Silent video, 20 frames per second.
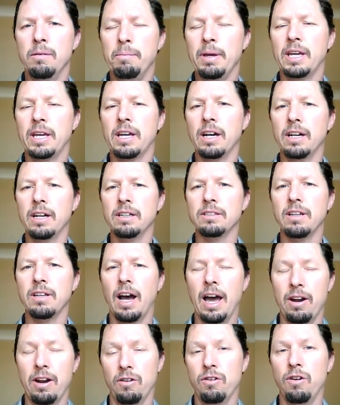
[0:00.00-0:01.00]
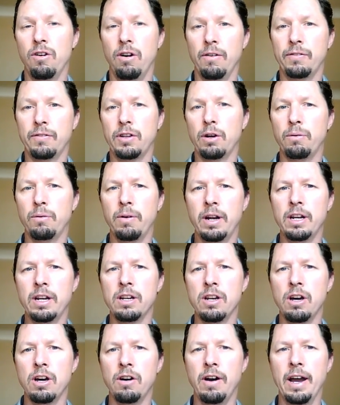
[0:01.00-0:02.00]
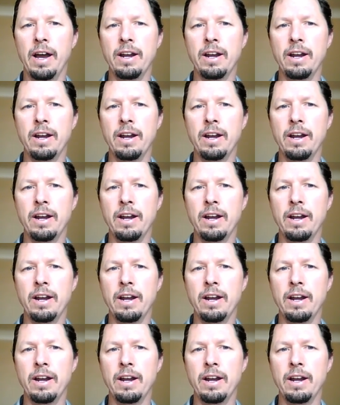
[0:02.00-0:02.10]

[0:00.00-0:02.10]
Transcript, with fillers: because I don't know if they're running low,